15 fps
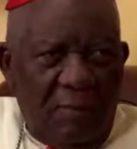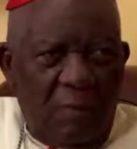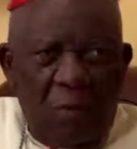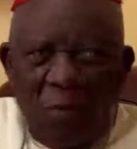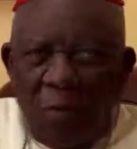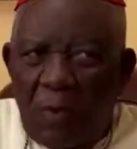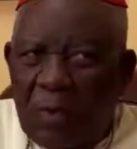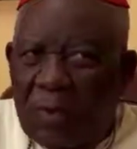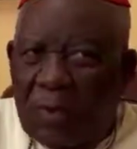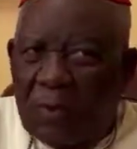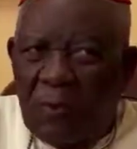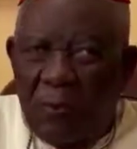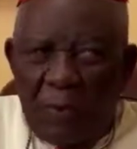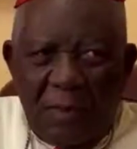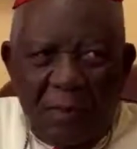Nowhere in
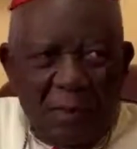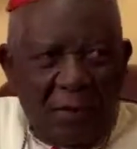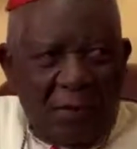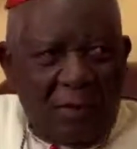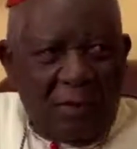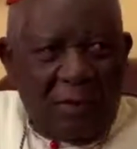the world.